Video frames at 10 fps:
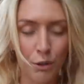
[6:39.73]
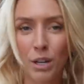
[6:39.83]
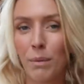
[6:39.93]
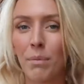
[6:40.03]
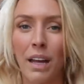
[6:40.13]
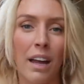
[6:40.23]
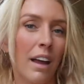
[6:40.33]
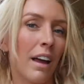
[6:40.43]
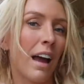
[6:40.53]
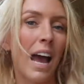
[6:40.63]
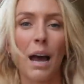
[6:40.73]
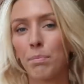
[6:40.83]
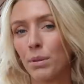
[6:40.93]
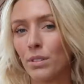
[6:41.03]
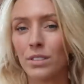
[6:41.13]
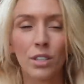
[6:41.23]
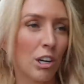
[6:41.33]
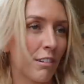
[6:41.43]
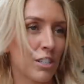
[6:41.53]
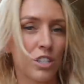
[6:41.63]
Cucumber, apples,
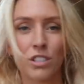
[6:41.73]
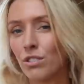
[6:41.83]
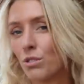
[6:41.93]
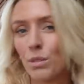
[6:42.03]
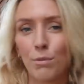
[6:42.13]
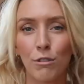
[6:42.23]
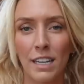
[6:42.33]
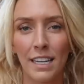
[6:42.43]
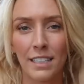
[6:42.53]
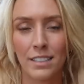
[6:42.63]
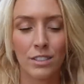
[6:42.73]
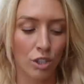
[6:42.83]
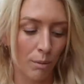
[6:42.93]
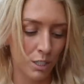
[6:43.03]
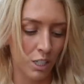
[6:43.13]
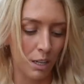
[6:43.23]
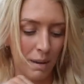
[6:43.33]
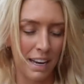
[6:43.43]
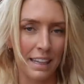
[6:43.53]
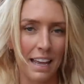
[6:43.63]
oranges, strawberries, chopped up
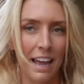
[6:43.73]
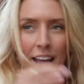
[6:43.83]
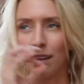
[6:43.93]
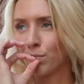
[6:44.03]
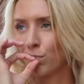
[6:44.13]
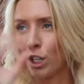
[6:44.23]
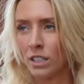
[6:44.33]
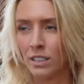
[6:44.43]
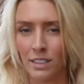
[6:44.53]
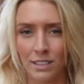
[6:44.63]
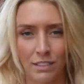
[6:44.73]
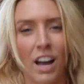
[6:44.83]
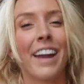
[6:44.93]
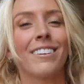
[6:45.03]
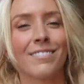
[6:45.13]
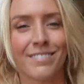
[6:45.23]
in there. Divine.